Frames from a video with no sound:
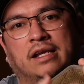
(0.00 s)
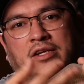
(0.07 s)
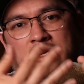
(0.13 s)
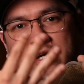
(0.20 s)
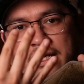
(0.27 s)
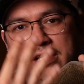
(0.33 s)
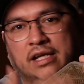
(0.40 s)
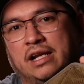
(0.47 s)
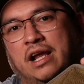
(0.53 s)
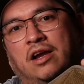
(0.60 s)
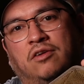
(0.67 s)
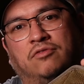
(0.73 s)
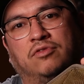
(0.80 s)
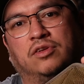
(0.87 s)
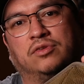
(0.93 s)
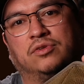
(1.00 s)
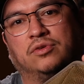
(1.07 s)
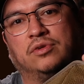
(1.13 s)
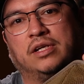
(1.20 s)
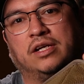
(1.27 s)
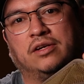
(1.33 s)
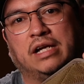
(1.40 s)
You're going to get airflow through
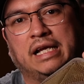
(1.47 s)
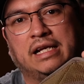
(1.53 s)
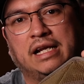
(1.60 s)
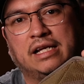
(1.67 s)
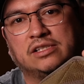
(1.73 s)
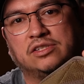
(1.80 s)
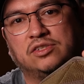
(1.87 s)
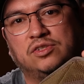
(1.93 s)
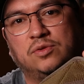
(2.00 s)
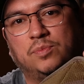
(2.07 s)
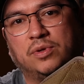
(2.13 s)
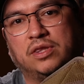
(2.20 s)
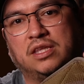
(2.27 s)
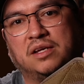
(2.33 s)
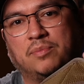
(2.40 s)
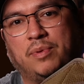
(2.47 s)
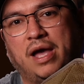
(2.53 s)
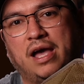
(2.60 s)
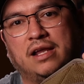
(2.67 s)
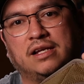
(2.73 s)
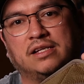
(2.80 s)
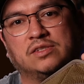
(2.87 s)
here, and it has super thick
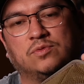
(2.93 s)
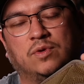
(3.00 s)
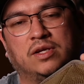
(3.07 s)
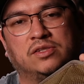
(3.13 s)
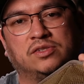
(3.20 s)
padding as well.